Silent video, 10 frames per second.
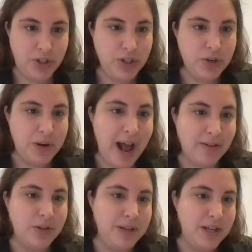to do. It
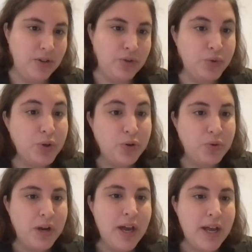has to be a
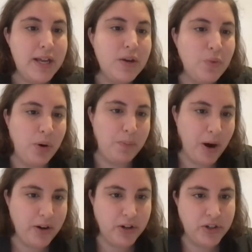true equal
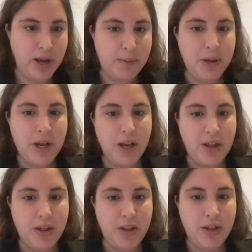partnership
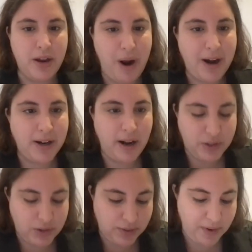that
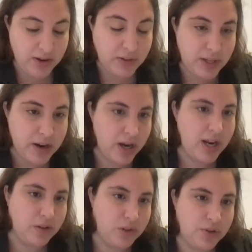recognizes the very
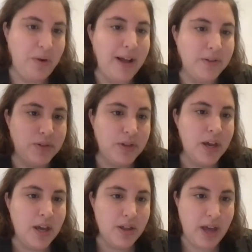serious threats
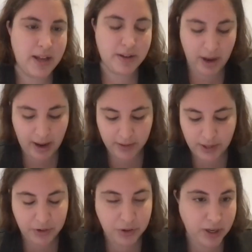that
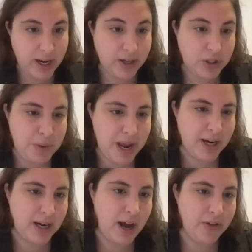South Korea and Japan
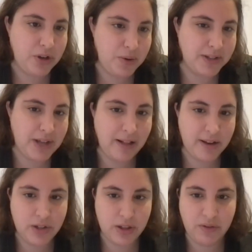and other US
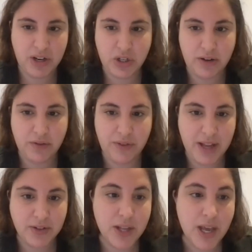allies in the region
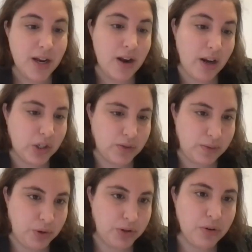face, not just
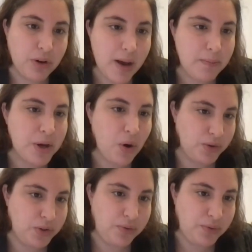from North Korea, but
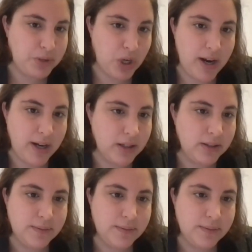also from China.